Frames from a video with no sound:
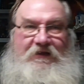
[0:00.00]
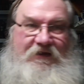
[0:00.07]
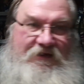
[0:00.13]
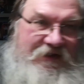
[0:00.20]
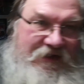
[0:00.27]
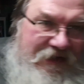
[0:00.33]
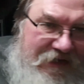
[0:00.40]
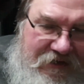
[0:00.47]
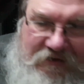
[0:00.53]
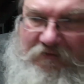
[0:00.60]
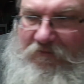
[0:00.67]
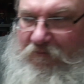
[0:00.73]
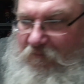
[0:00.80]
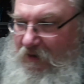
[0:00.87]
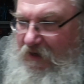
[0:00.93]

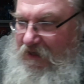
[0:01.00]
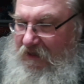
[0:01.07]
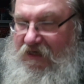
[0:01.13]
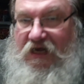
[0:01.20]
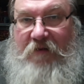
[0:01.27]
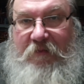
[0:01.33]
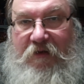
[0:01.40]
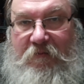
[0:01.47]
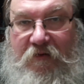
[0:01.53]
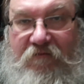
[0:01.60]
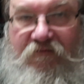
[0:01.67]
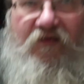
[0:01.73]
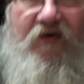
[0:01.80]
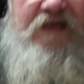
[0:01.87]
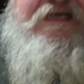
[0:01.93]
Hello, my comic book
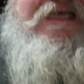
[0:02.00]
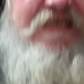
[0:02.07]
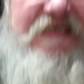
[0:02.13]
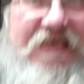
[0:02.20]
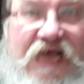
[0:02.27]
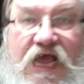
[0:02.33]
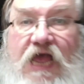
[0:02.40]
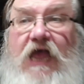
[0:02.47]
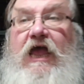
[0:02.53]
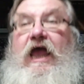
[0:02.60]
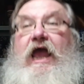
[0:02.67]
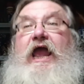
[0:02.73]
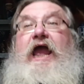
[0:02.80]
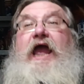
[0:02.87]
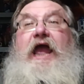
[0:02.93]
friends,
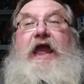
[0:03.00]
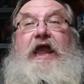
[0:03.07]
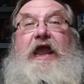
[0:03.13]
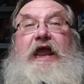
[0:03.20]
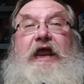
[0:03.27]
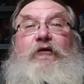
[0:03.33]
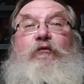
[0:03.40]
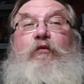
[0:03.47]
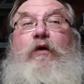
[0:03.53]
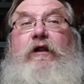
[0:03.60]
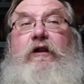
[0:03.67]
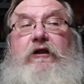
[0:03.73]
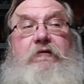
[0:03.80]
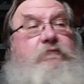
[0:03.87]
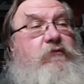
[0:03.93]
and
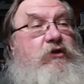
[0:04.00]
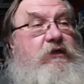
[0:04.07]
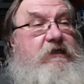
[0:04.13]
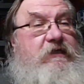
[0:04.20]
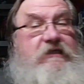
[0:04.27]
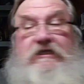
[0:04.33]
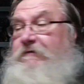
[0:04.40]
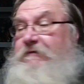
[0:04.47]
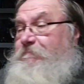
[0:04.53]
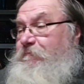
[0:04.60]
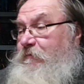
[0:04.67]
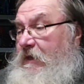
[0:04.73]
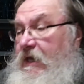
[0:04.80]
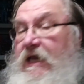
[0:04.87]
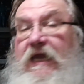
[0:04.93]
welcome to this
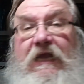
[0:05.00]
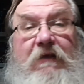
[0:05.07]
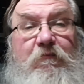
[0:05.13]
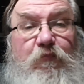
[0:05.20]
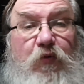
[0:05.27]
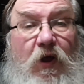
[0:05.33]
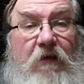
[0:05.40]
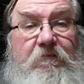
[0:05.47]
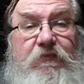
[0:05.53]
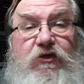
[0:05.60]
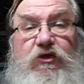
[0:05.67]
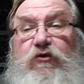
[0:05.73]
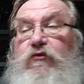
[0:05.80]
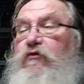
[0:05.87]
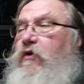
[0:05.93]

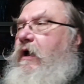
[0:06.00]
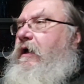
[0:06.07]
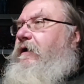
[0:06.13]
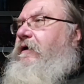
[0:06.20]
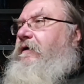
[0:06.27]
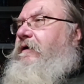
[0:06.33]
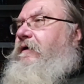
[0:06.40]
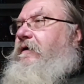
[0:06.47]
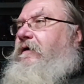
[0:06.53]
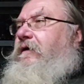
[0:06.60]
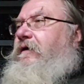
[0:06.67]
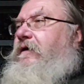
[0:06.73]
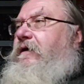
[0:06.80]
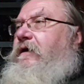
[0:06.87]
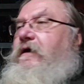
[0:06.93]
impromptu
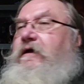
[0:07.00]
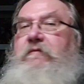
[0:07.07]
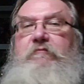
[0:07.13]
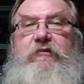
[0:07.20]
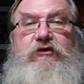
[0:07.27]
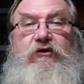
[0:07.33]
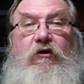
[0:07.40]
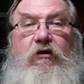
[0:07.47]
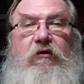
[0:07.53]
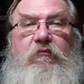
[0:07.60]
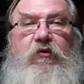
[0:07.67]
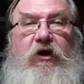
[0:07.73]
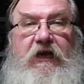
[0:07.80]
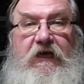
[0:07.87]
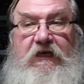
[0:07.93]
Bizarre
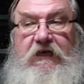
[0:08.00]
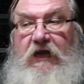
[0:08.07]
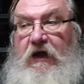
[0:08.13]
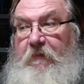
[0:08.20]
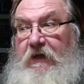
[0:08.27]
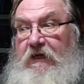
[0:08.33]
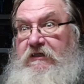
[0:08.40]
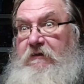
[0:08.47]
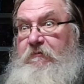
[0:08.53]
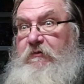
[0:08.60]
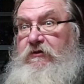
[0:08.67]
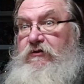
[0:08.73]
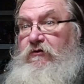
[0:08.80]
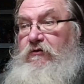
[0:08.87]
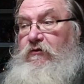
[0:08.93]
Brain Comics
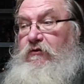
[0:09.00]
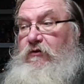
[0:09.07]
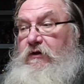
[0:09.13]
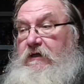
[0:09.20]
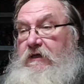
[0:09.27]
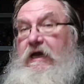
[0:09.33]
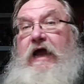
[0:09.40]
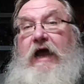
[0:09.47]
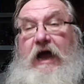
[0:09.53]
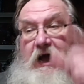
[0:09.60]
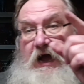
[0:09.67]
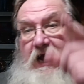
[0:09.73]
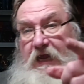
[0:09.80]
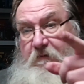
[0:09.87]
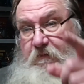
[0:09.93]
episode.
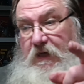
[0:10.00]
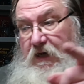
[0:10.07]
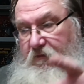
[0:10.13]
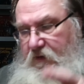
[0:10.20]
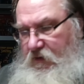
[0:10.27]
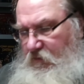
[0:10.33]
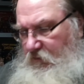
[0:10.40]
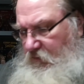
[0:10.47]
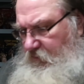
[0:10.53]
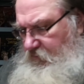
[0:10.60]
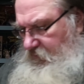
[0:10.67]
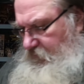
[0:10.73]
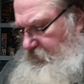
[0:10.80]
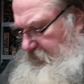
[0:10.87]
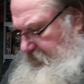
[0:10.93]
I am Gary, your
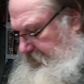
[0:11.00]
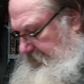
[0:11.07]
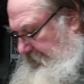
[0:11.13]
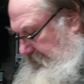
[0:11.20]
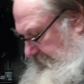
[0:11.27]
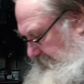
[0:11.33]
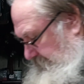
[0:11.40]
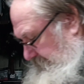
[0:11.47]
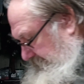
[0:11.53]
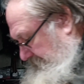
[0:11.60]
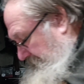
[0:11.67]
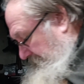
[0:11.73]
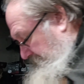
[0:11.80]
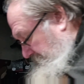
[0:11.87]
host. What the heck was that?